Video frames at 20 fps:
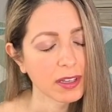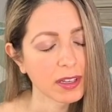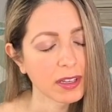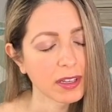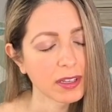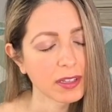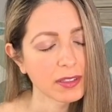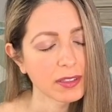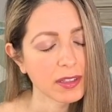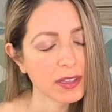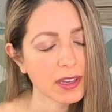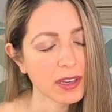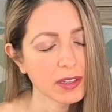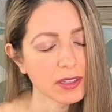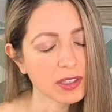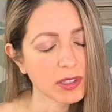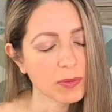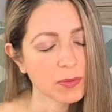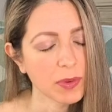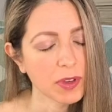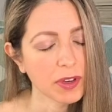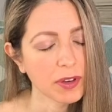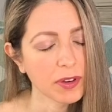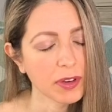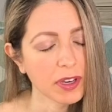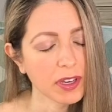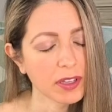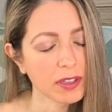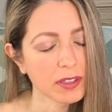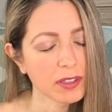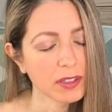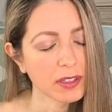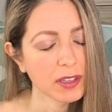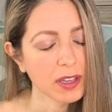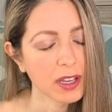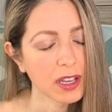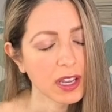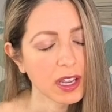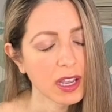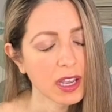It is the experience
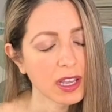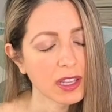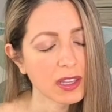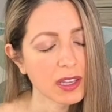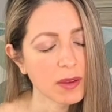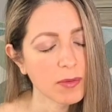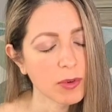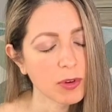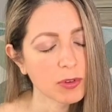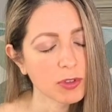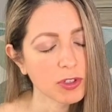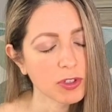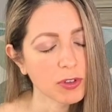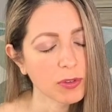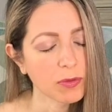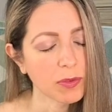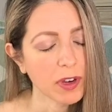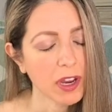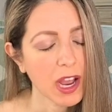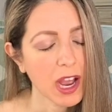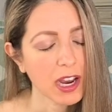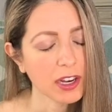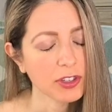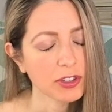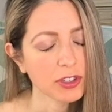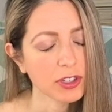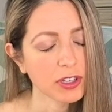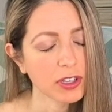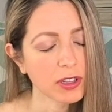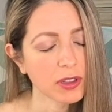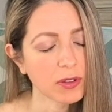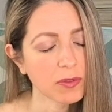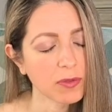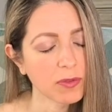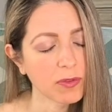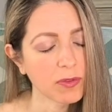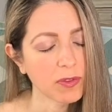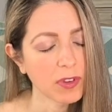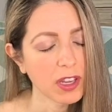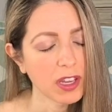and the emotional reaction and the
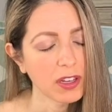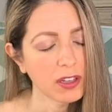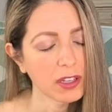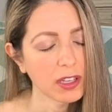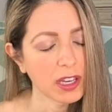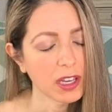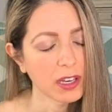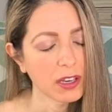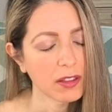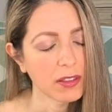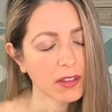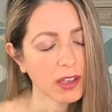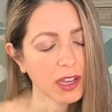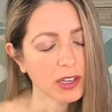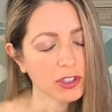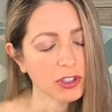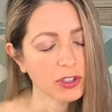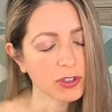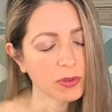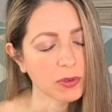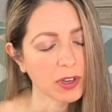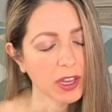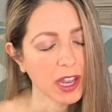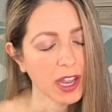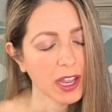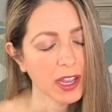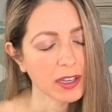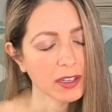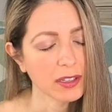feeling that you get.